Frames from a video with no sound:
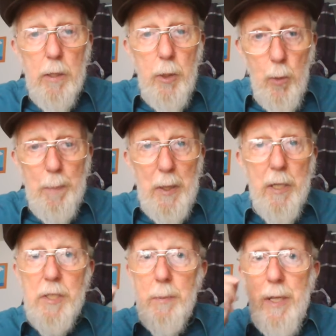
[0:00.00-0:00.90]
you
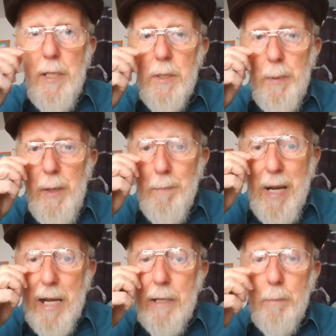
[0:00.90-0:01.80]
appear to me to be a
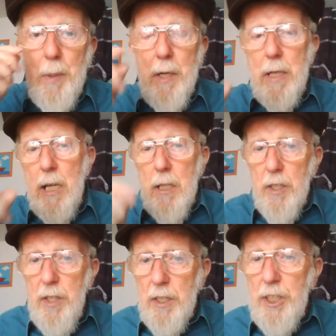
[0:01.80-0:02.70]
man, but
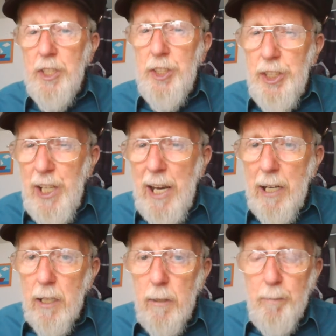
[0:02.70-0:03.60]
could I just check,
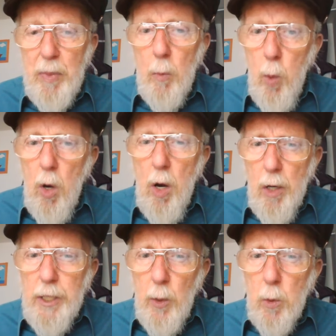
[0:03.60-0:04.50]
what
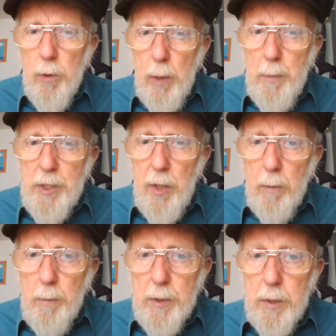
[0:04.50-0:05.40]
are your
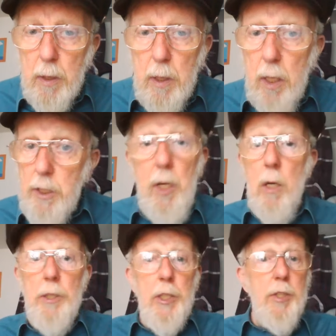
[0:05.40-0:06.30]
chromosomes? Yeah,
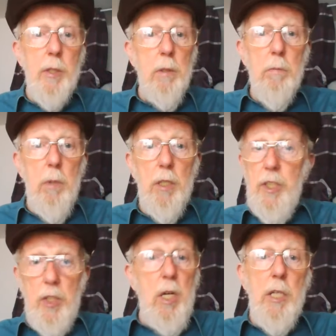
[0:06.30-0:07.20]
I
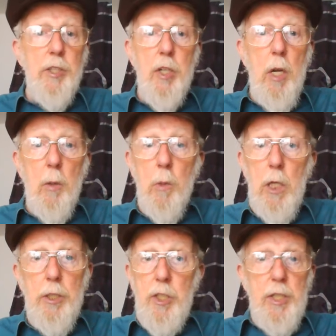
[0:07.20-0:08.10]
just like to know.
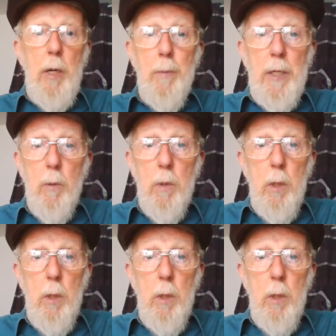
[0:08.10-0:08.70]
Just tell me.